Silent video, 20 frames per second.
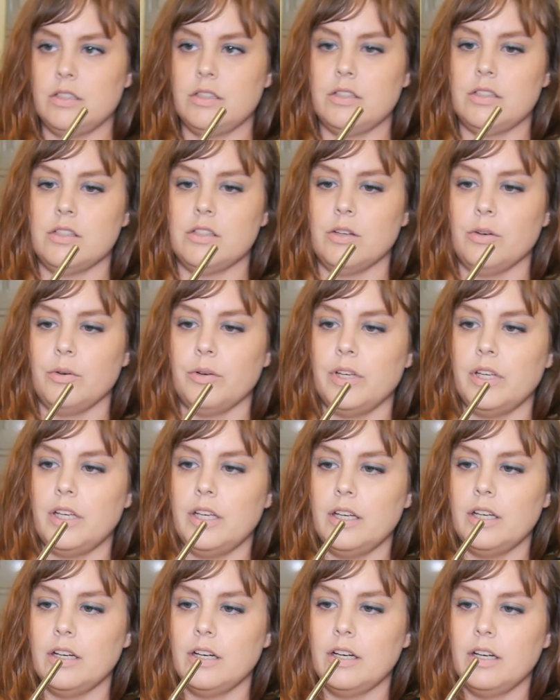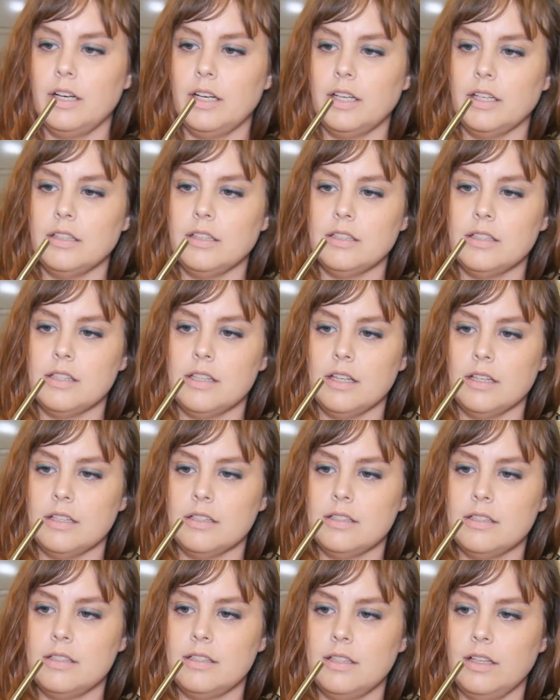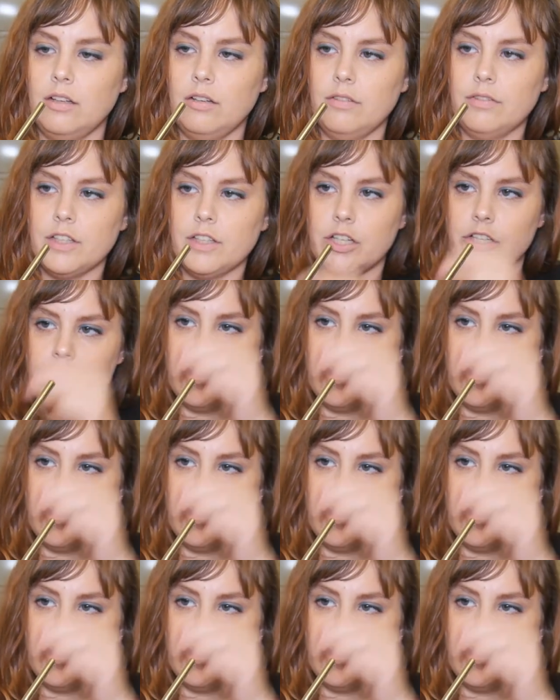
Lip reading: So here is the silver